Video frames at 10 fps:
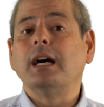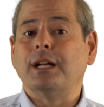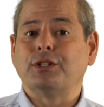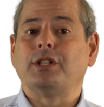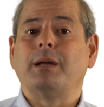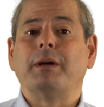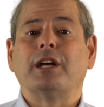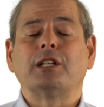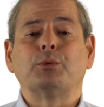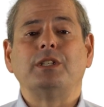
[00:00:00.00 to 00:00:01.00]
Under the
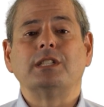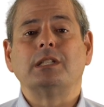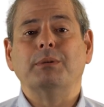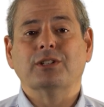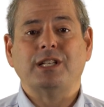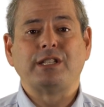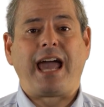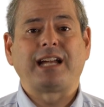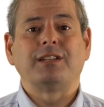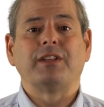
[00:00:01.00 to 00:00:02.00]
Americans with Disabilities
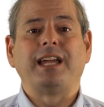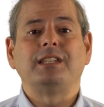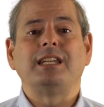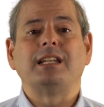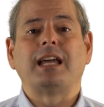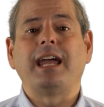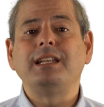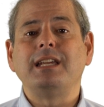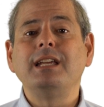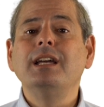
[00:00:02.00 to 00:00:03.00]
Act of
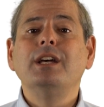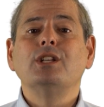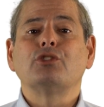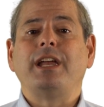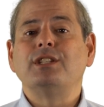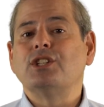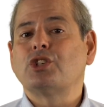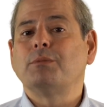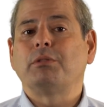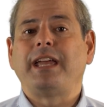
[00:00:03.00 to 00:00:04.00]
1990,
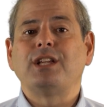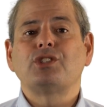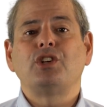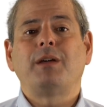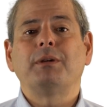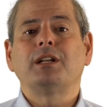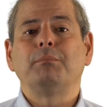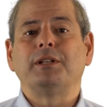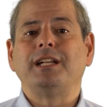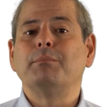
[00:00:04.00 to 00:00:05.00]
transition plans should have been
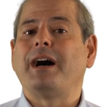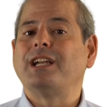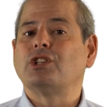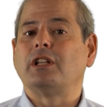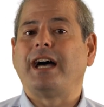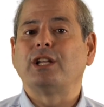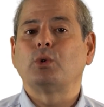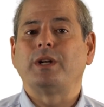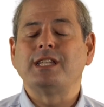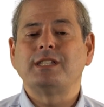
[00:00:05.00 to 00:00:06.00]
completed by July
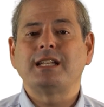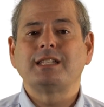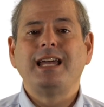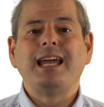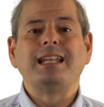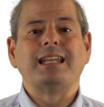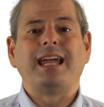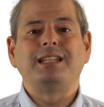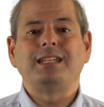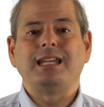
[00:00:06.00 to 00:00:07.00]
26,
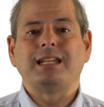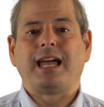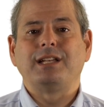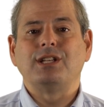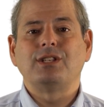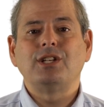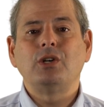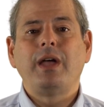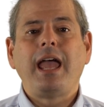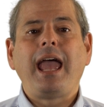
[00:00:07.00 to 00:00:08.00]

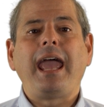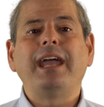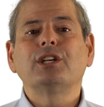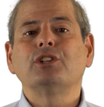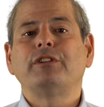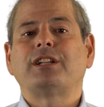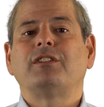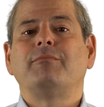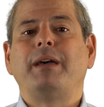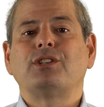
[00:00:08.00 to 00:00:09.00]
1992, and
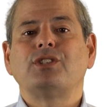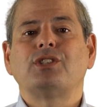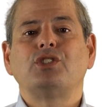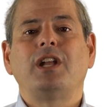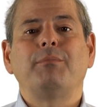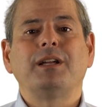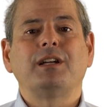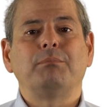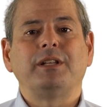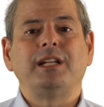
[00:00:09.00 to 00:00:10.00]
corrective measures should have been
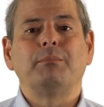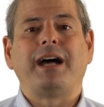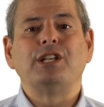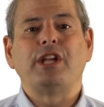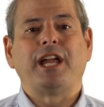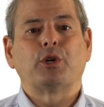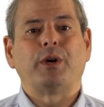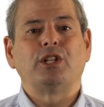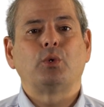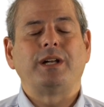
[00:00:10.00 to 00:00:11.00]
completed by
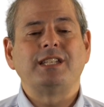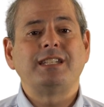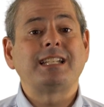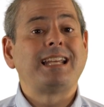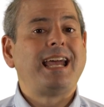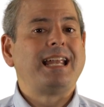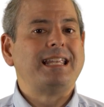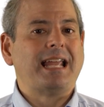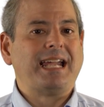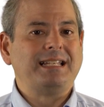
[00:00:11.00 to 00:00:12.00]
January 26,
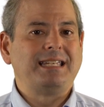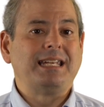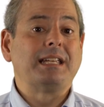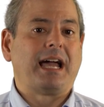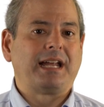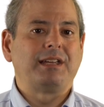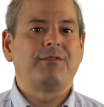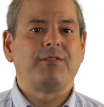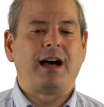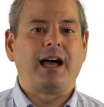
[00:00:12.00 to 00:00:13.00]

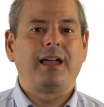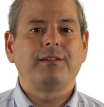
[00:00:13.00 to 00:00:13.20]
1995.